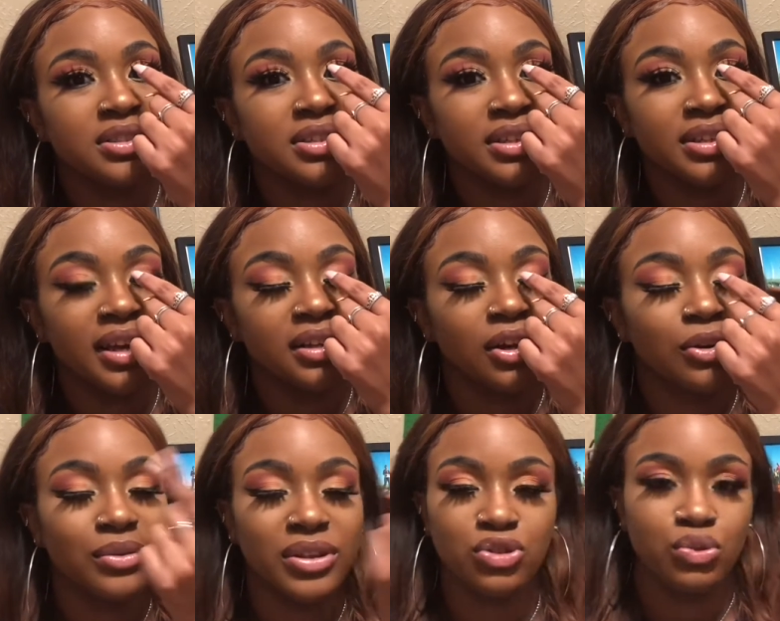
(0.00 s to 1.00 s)
the yellow
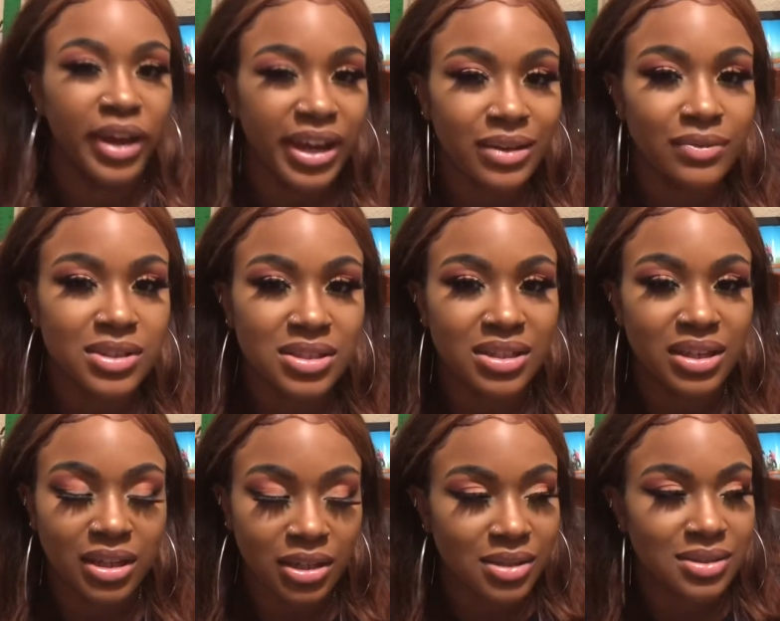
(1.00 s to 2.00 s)
that you can't even see,
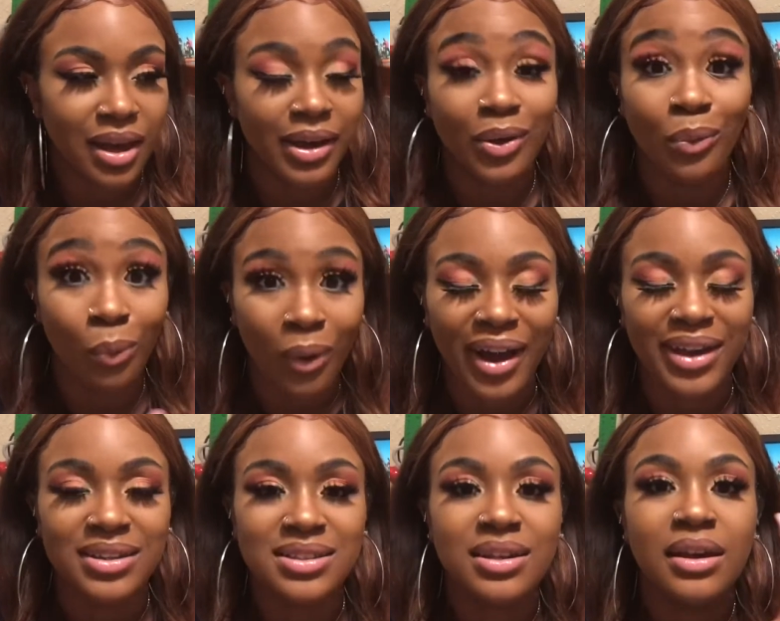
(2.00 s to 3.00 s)
it looks like
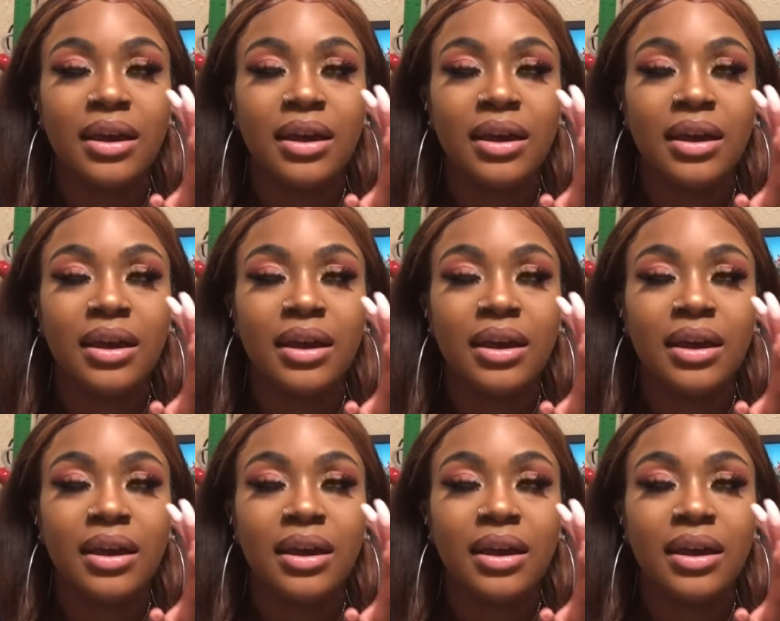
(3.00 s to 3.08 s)
white,